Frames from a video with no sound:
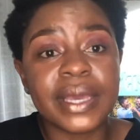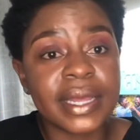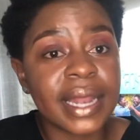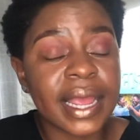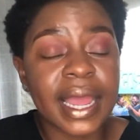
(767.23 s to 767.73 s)

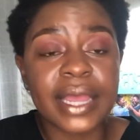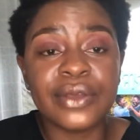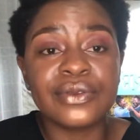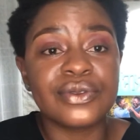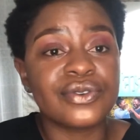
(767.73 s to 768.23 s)
Like, I used
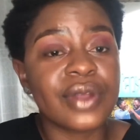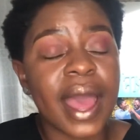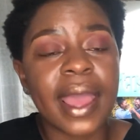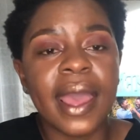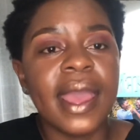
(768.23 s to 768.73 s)
to try,
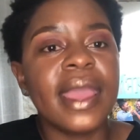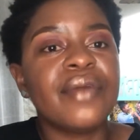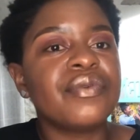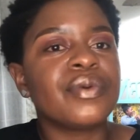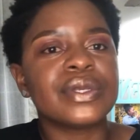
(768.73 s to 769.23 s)
if it
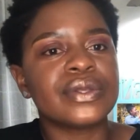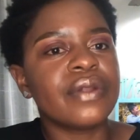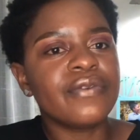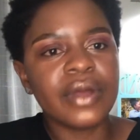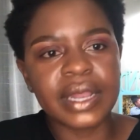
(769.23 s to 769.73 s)
was not
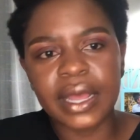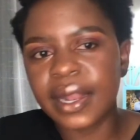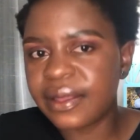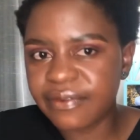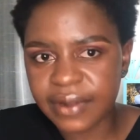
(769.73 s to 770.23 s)
for an early
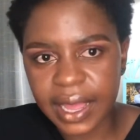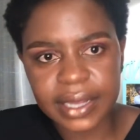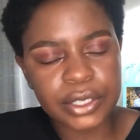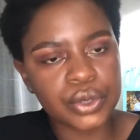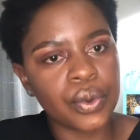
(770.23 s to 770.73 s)
flight,
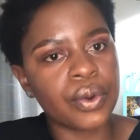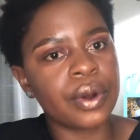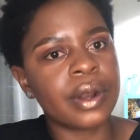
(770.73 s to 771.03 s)
or